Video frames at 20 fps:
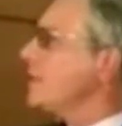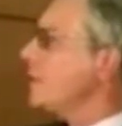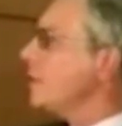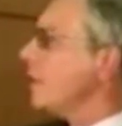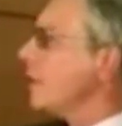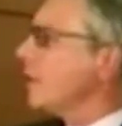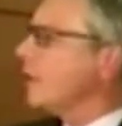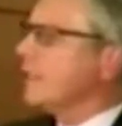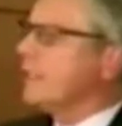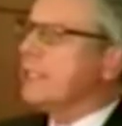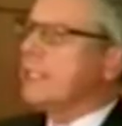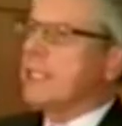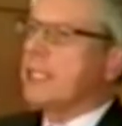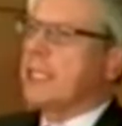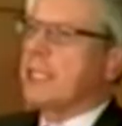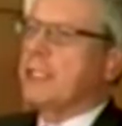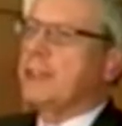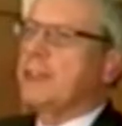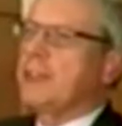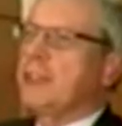turn
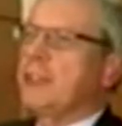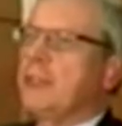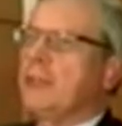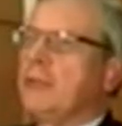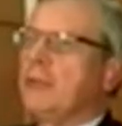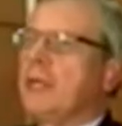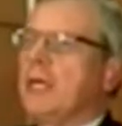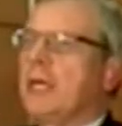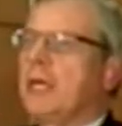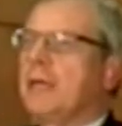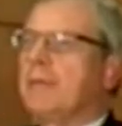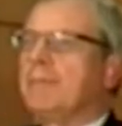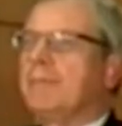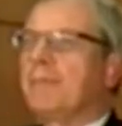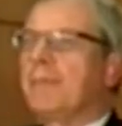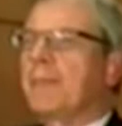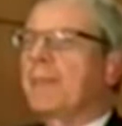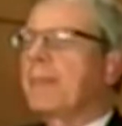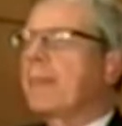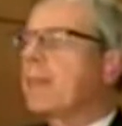to
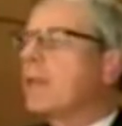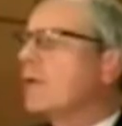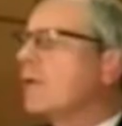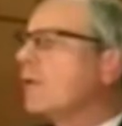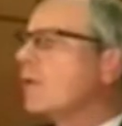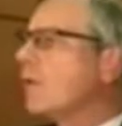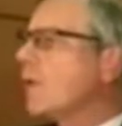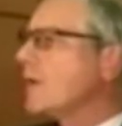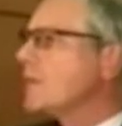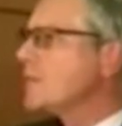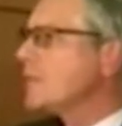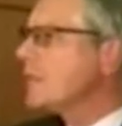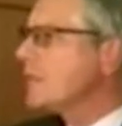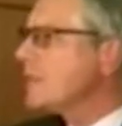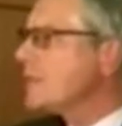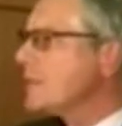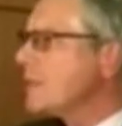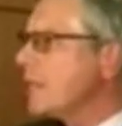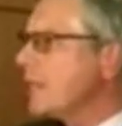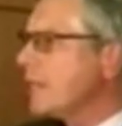
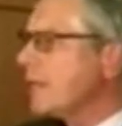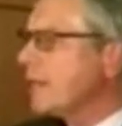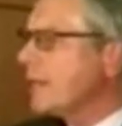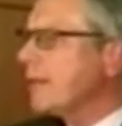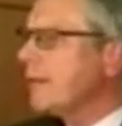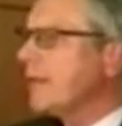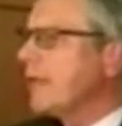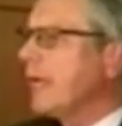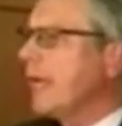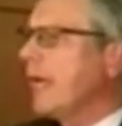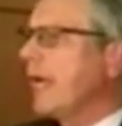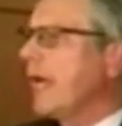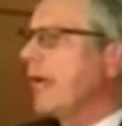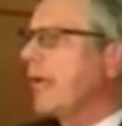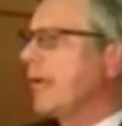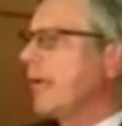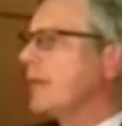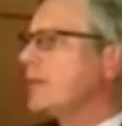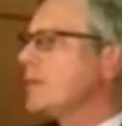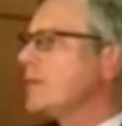questions here.
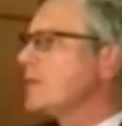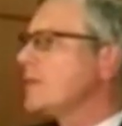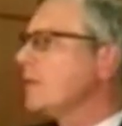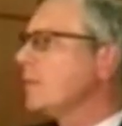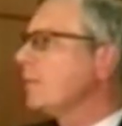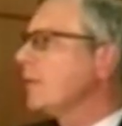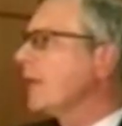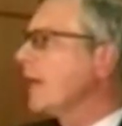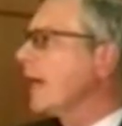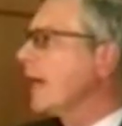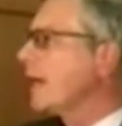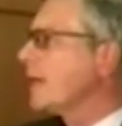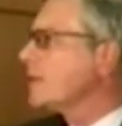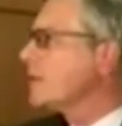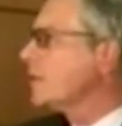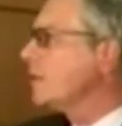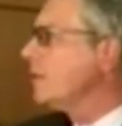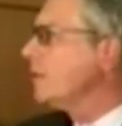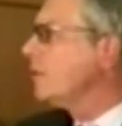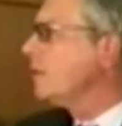And I just simply ask you